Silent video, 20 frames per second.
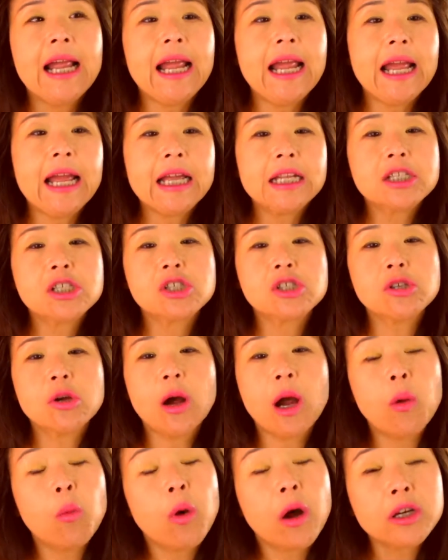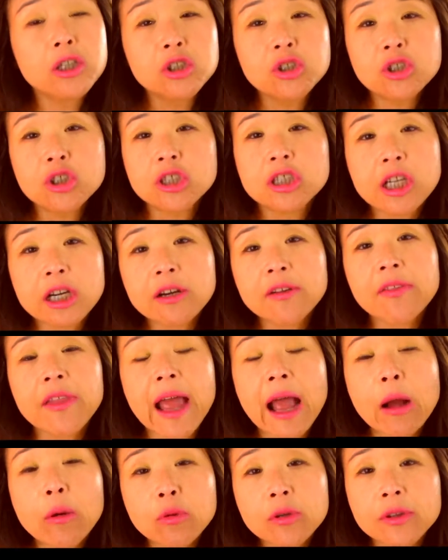And so I wanted to share
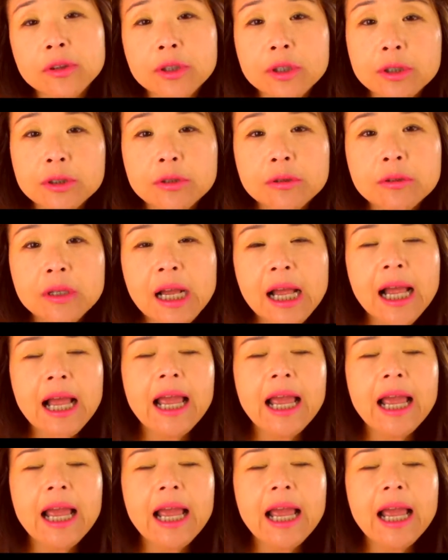that with you.